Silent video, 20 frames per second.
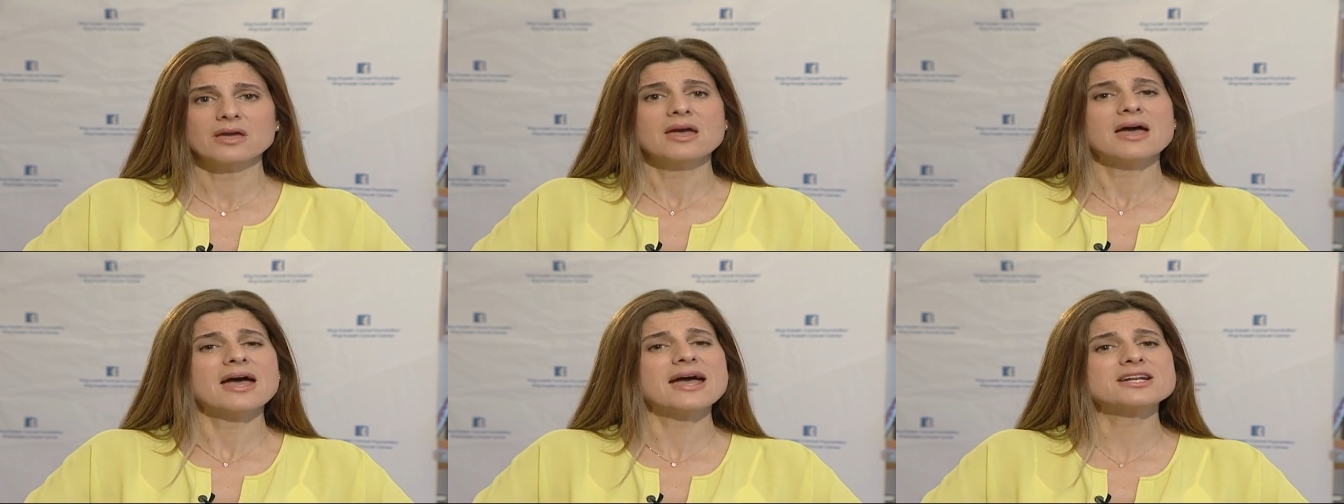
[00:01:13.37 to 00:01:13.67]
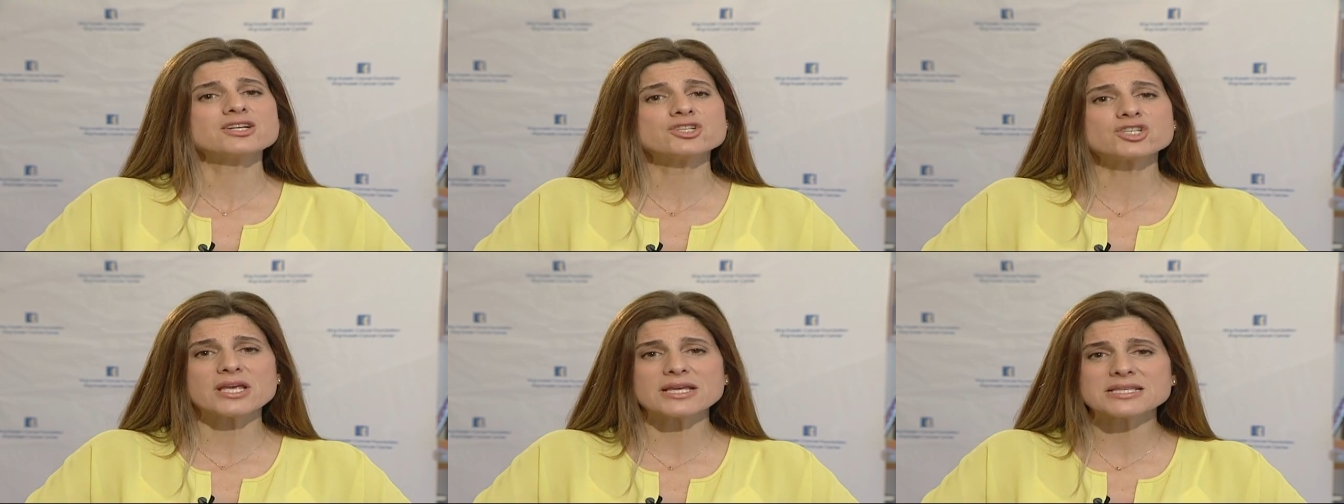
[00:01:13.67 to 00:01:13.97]

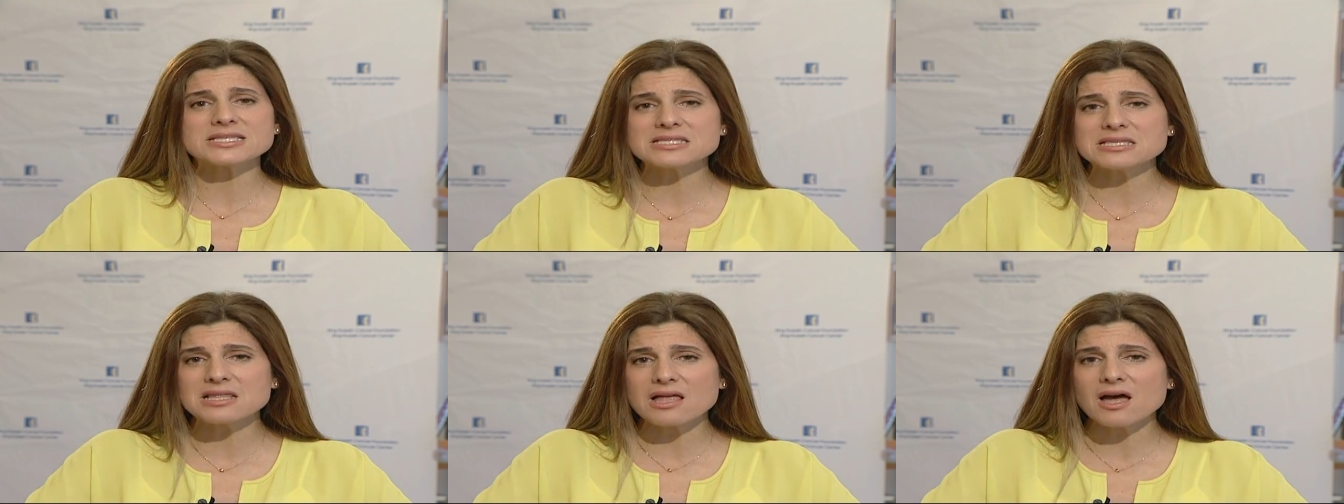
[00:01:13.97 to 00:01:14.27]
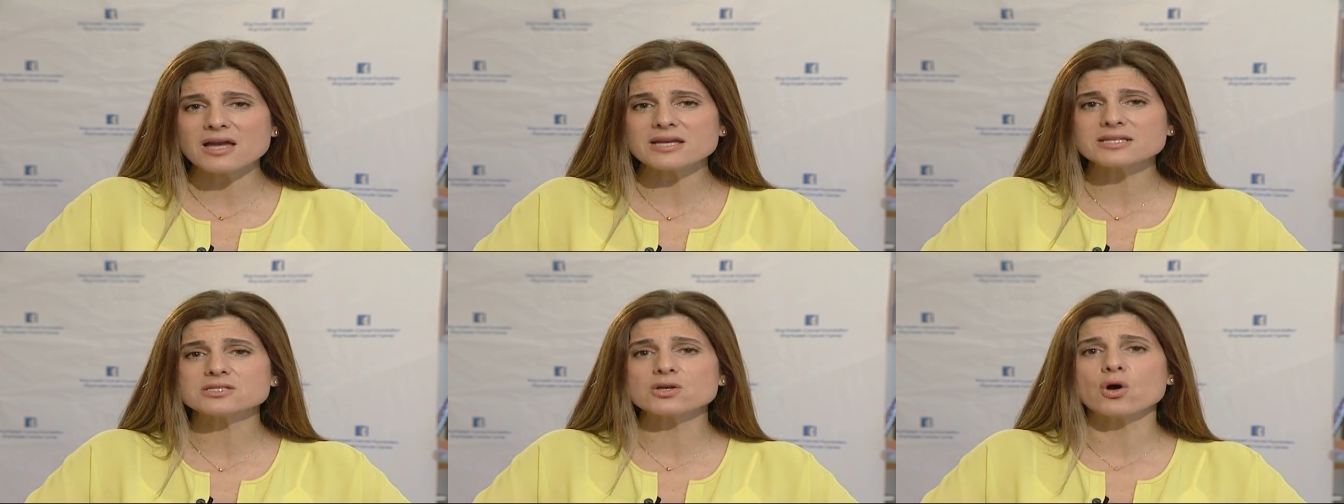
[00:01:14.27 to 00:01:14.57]
and sheds
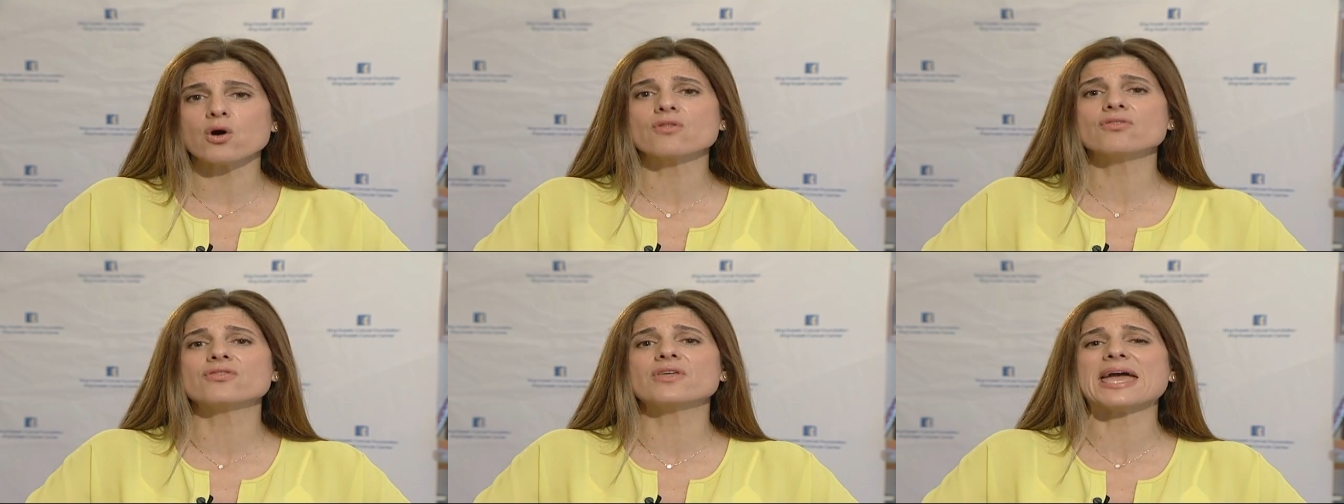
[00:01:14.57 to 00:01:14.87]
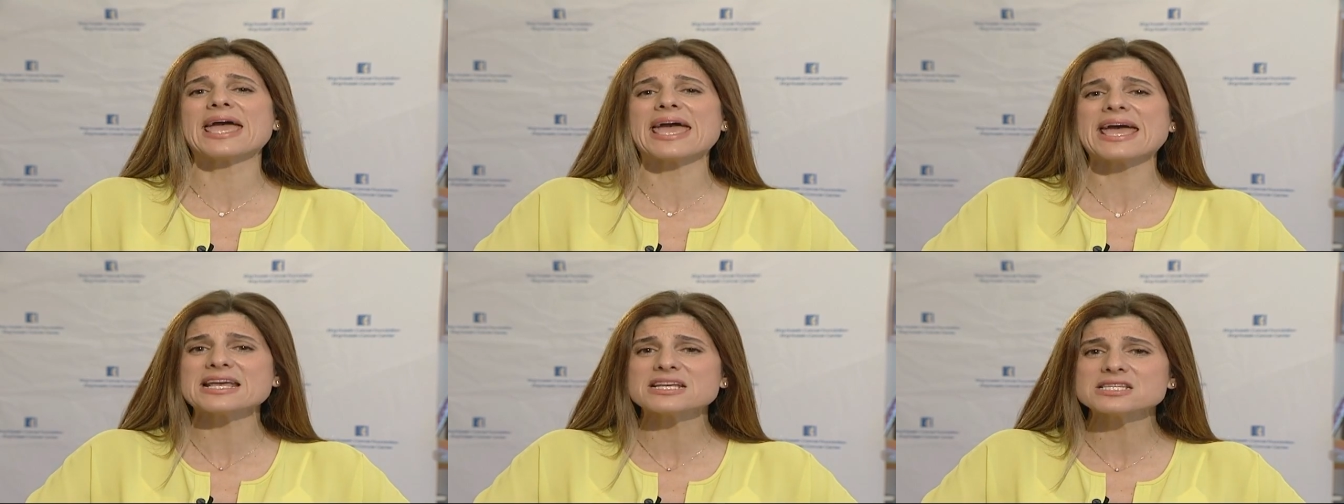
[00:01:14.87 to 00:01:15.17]
light on the
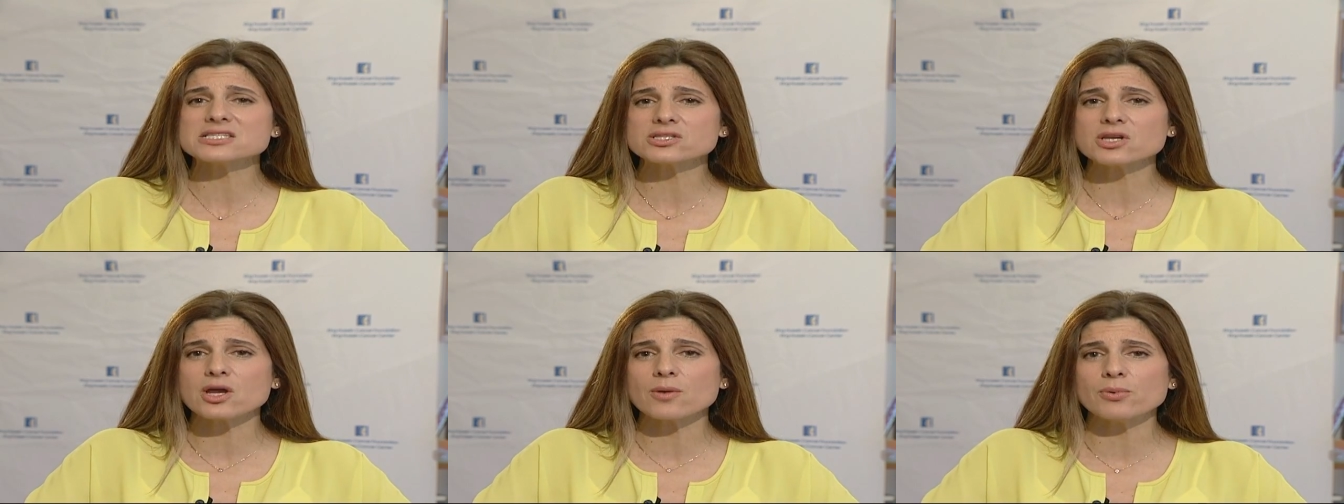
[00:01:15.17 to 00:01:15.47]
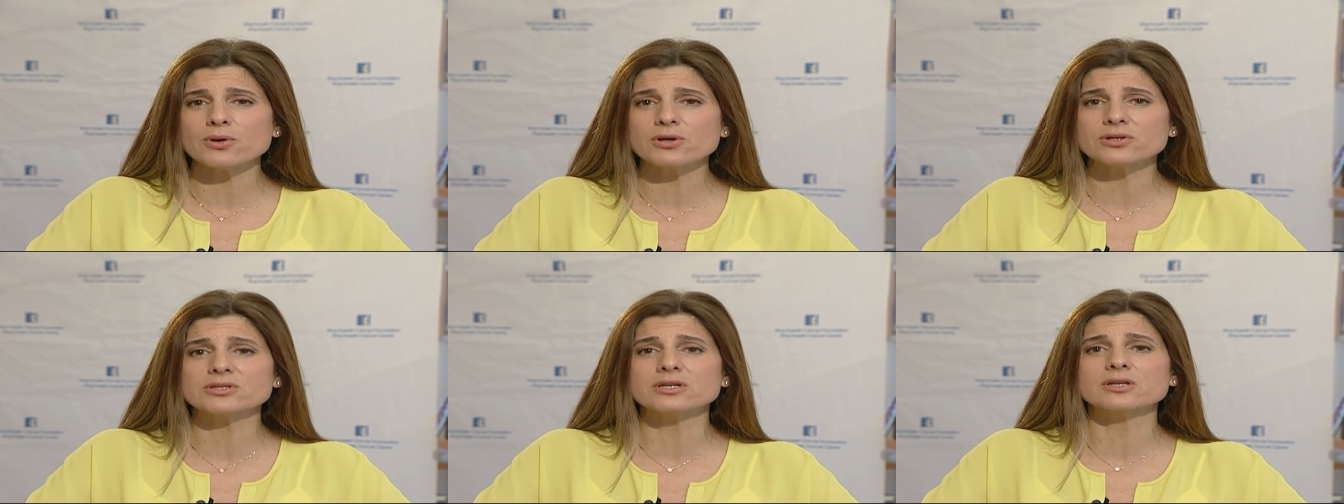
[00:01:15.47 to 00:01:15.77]
extra
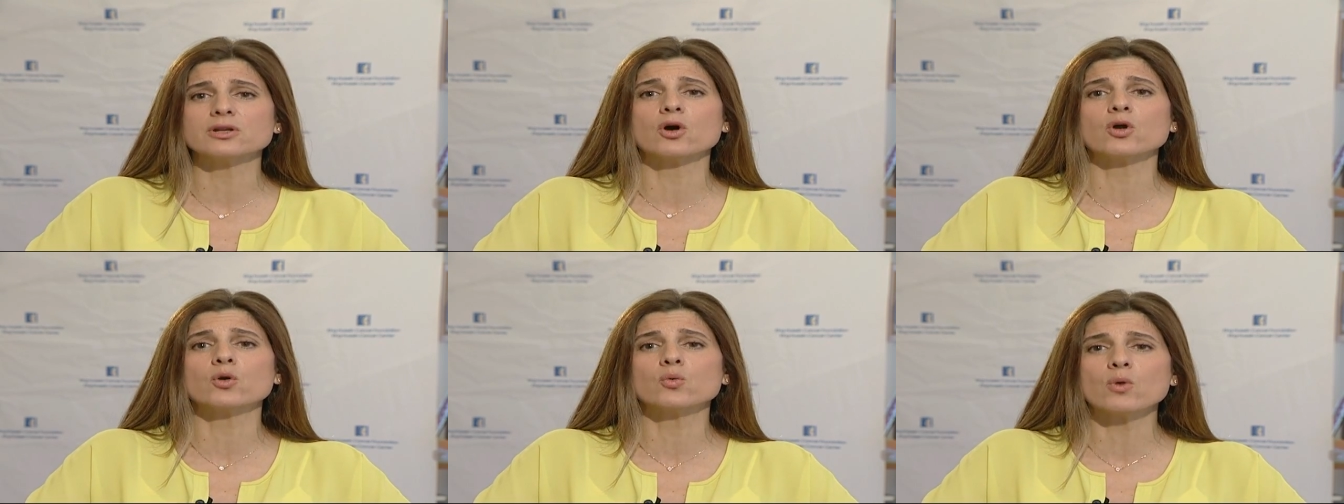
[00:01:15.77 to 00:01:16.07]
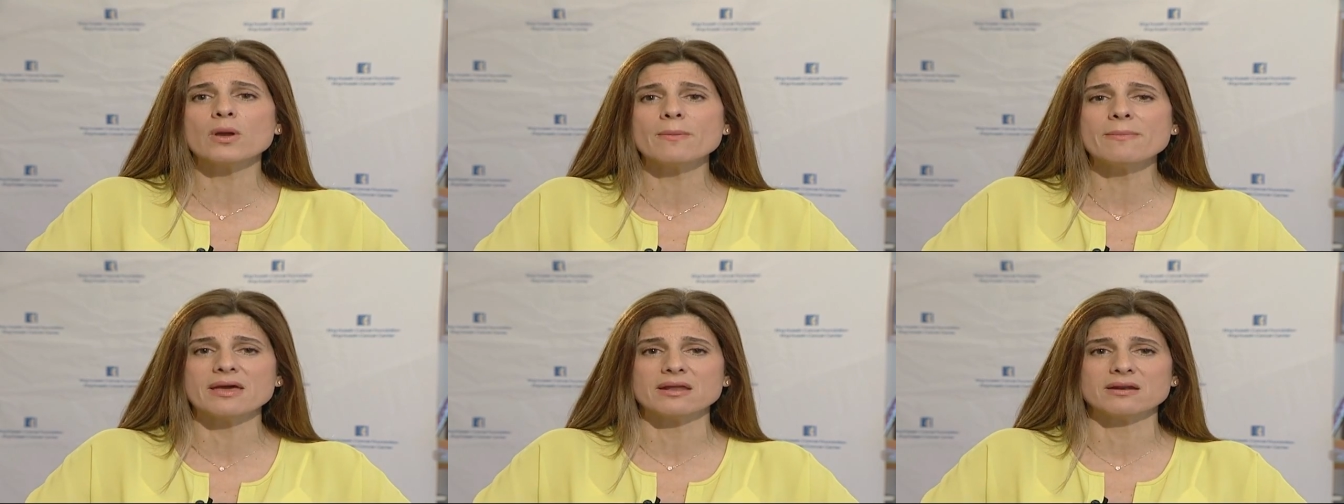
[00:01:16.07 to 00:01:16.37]
burden on
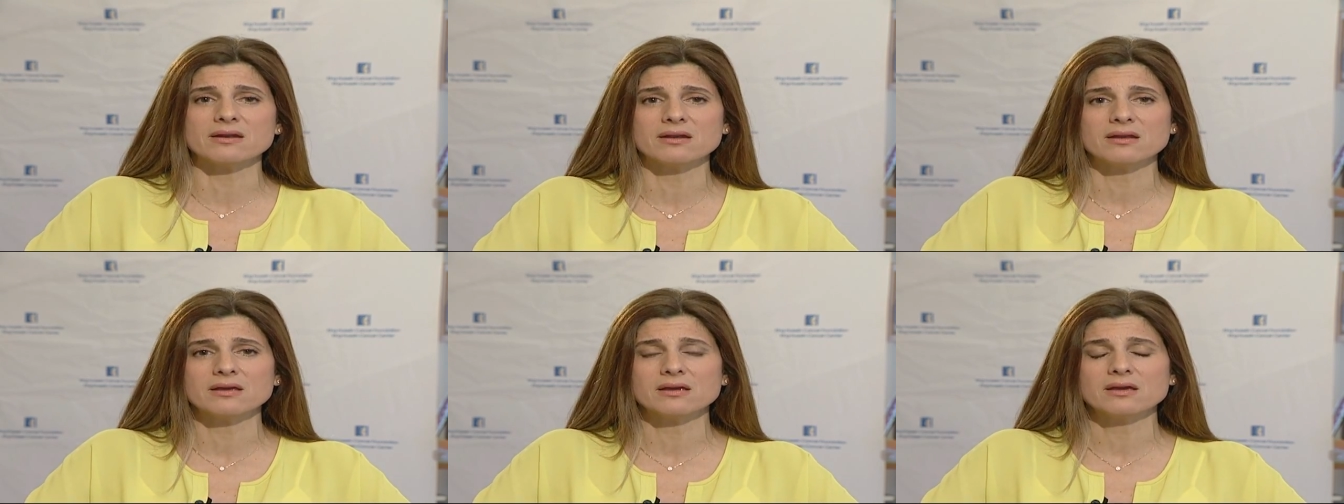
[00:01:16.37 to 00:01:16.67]
women